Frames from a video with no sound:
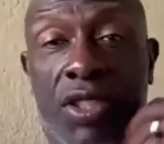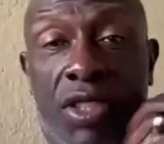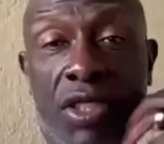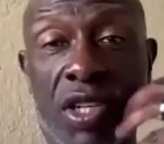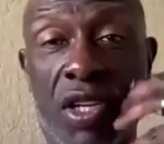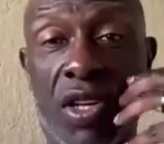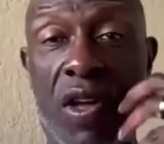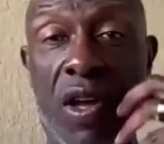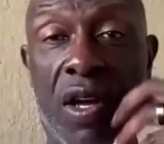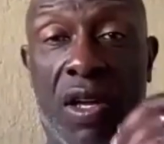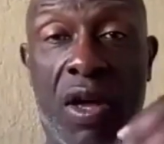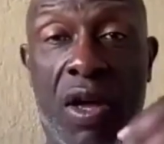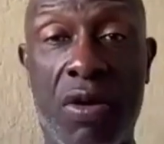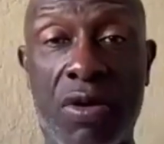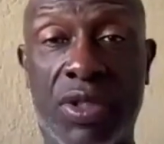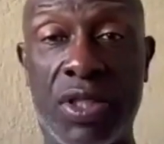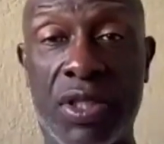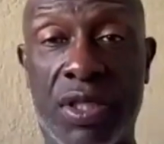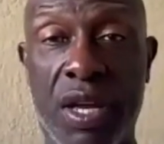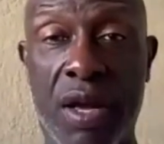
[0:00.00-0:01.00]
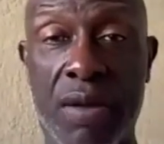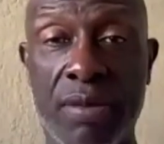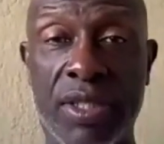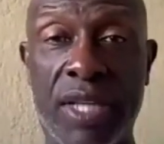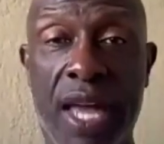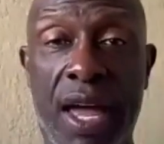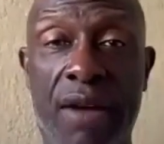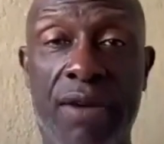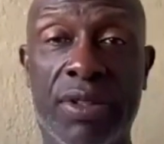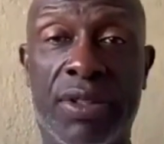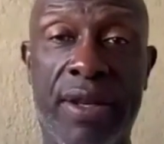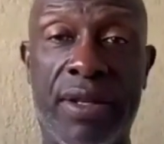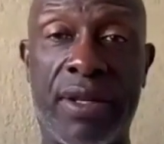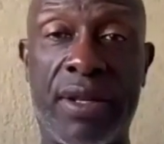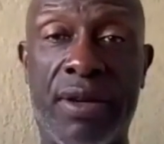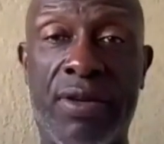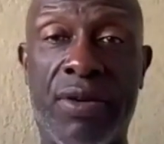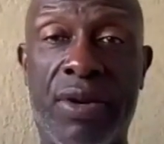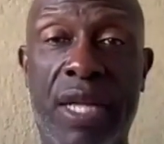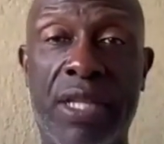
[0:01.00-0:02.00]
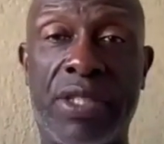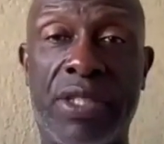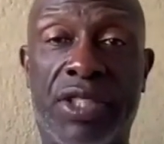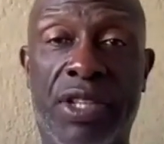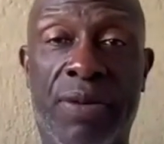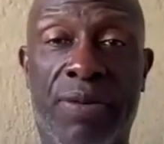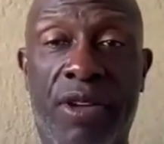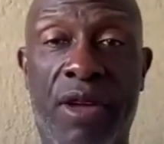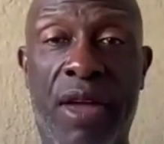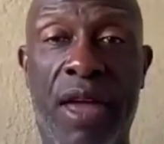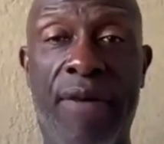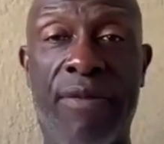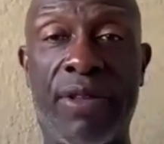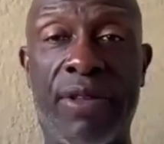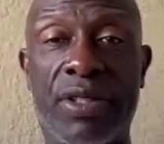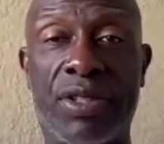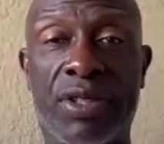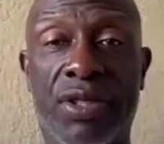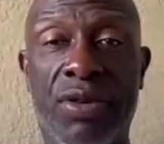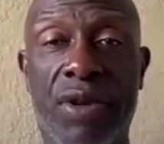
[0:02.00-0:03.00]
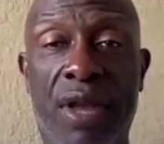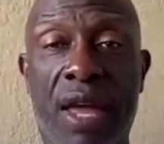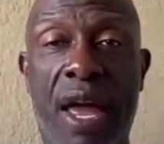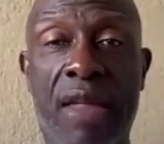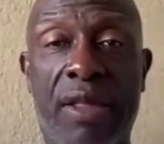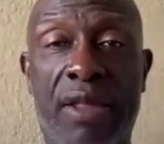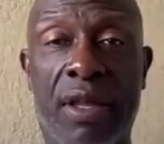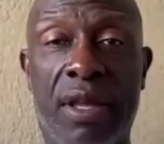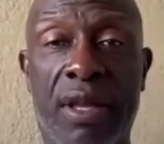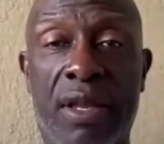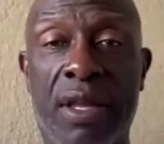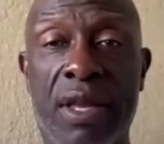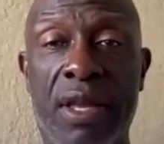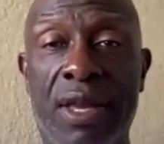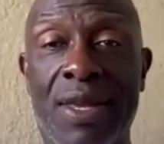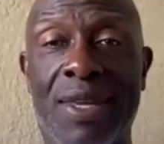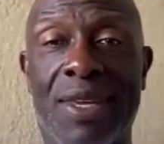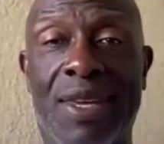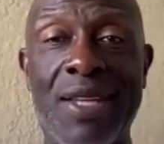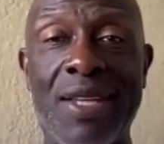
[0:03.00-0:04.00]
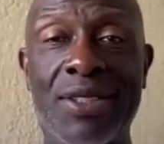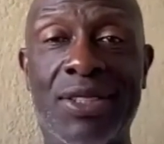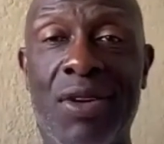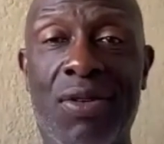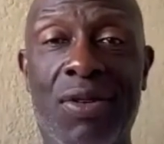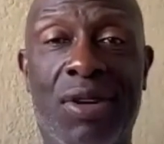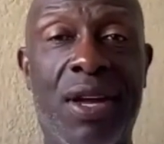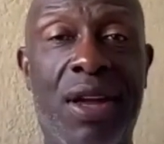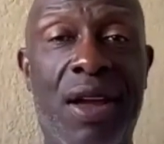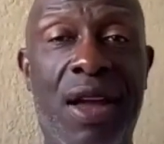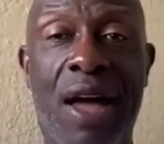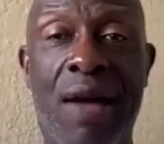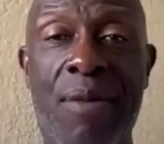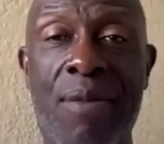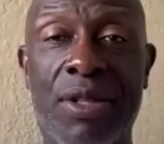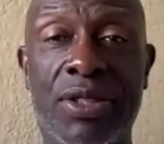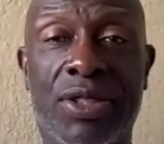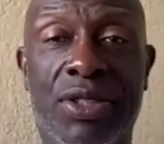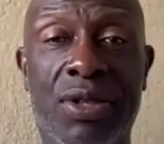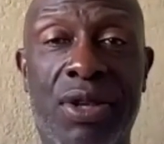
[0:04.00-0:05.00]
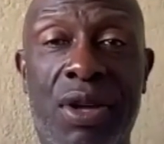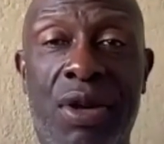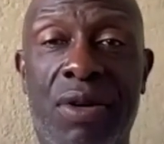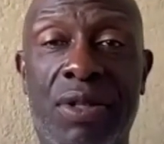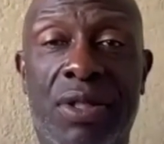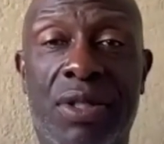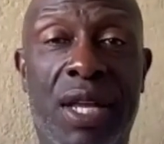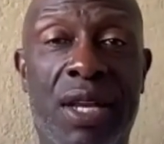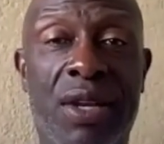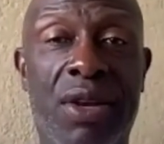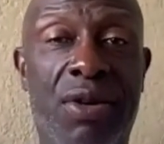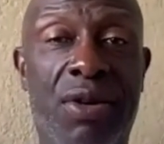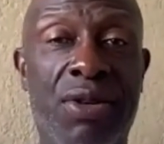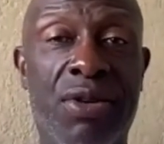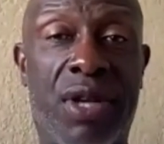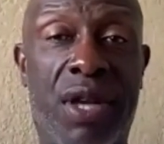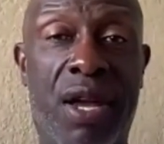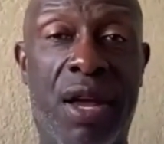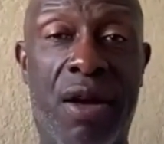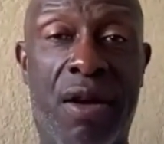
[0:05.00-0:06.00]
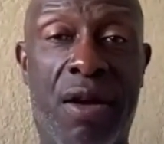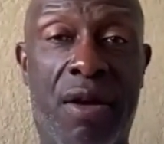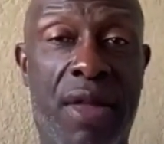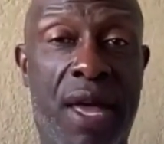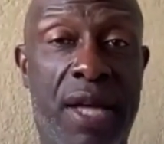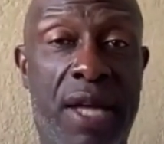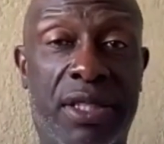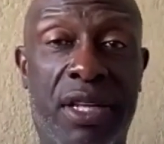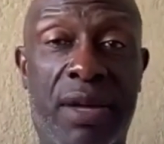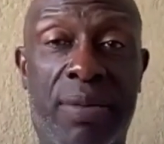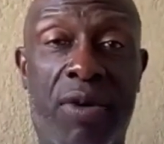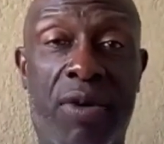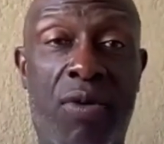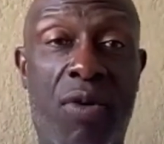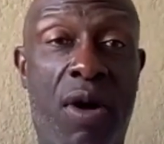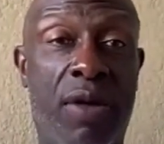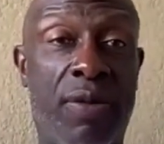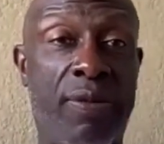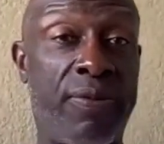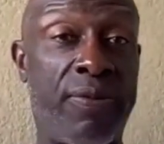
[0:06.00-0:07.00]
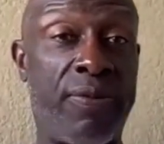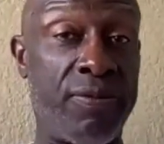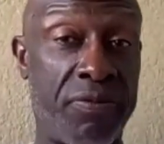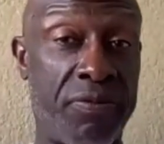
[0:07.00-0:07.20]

in a coach, it comes down to the relationship you have with the student athlete. Kids don't care how much you know until they know you care. That's number one.